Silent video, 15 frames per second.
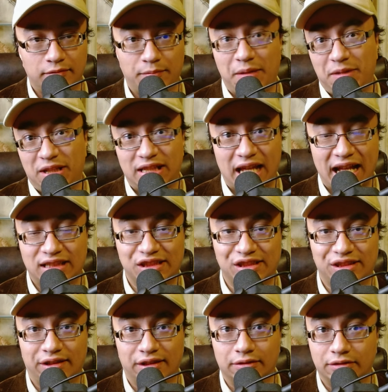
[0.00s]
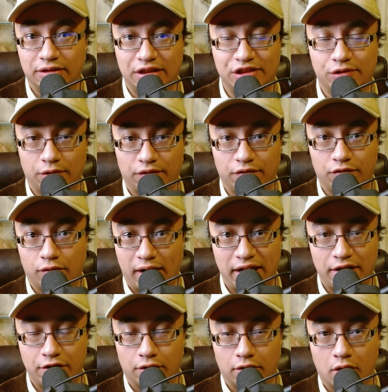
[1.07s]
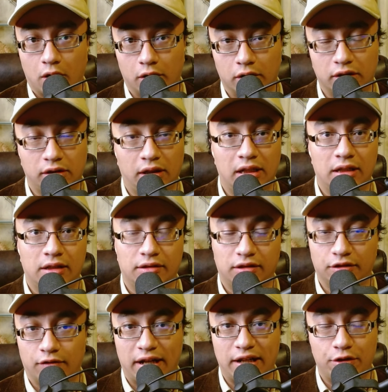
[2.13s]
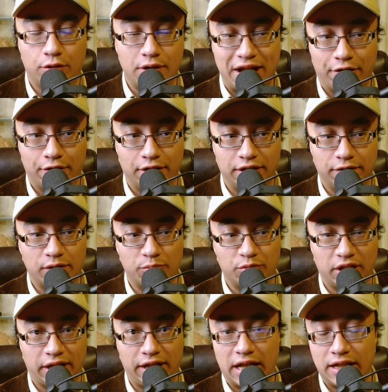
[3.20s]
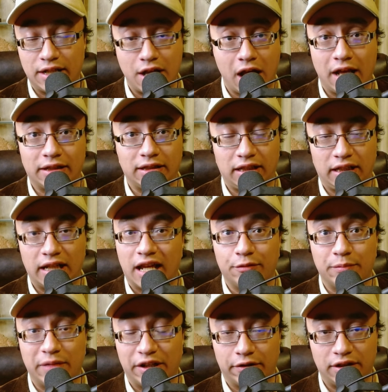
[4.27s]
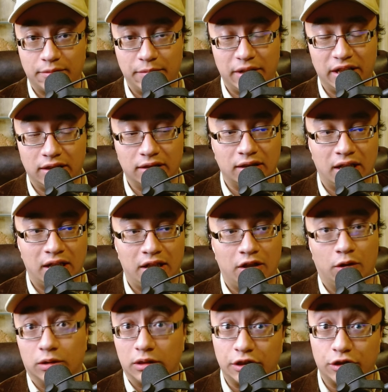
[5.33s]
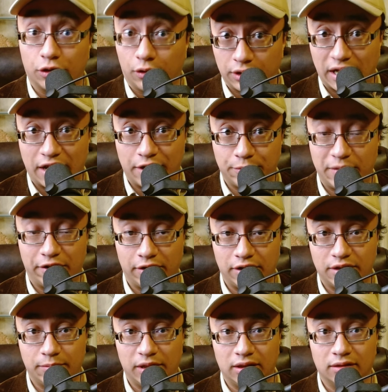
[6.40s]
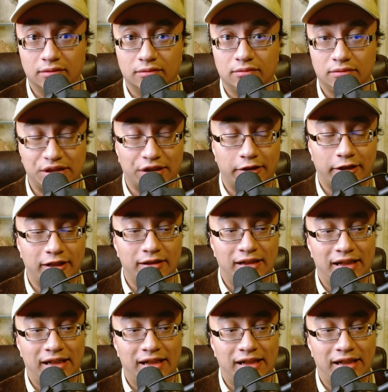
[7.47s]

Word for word: Maybe that's the the sort of grander arc, the grander narrative at play, and not the Aldmeri Dominion or the third Aldmeri Dominion. Sorry.